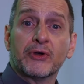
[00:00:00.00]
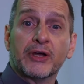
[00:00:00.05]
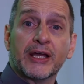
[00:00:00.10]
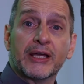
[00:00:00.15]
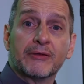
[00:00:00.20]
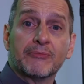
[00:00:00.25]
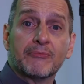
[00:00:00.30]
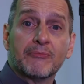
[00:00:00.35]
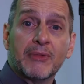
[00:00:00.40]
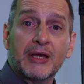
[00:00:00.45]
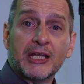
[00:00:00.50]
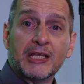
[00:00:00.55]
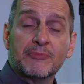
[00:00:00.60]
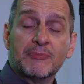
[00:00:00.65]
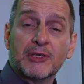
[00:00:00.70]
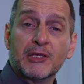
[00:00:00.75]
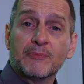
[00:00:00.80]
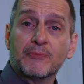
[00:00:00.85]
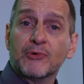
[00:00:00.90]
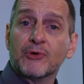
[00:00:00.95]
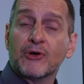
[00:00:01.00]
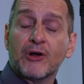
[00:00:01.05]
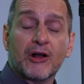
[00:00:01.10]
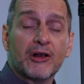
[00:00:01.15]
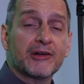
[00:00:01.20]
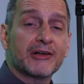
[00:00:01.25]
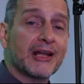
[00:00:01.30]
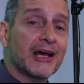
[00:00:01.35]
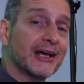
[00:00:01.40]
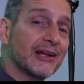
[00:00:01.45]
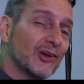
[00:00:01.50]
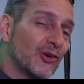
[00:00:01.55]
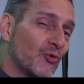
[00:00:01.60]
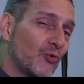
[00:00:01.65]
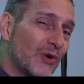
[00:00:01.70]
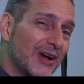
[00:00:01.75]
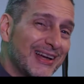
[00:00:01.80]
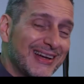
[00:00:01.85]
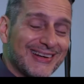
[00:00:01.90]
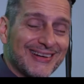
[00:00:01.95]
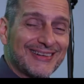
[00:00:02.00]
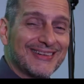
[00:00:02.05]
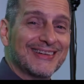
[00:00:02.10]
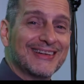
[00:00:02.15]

and many people are not aware